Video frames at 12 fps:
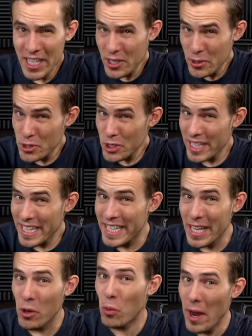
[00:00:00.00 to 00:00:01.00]
usually
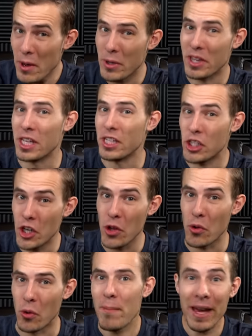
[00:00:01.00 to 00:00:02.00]
get away with it
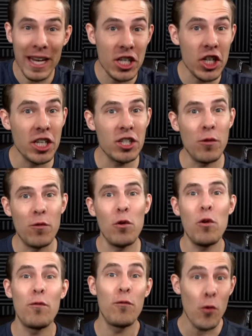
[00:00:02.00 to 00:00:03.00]
too, managing to
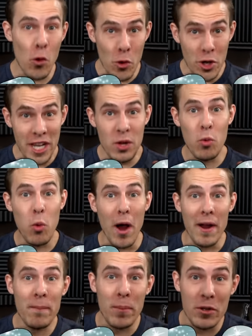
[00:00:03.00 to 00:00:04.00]
fool
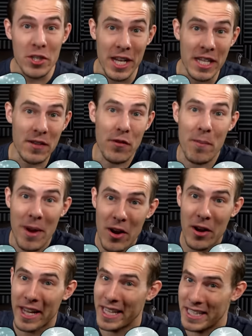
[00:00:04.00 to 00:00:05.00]
41% of
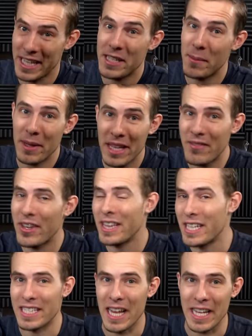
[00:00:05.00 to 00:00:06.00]
Americans into believing
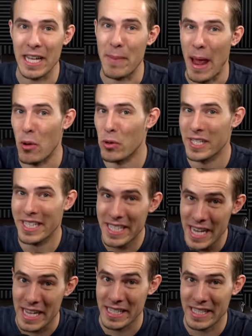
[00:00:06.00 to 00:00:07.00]
that psychic powers
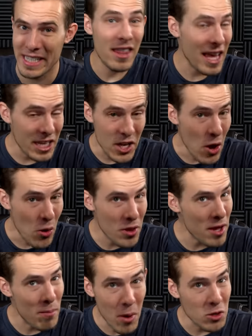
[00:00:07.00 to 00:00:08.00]
exist. They know
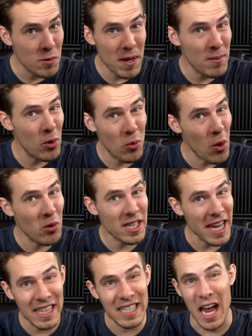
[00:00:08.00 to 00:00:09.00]
that most people won't
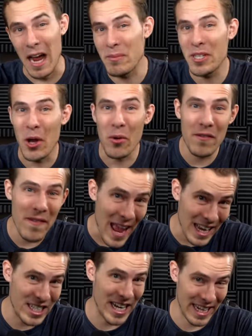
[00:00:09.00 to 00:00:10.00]
take the time to go and
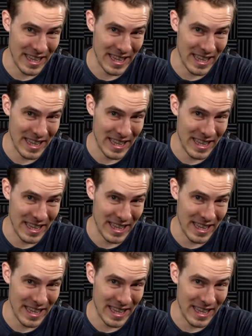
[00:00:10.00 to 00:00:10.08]
fact check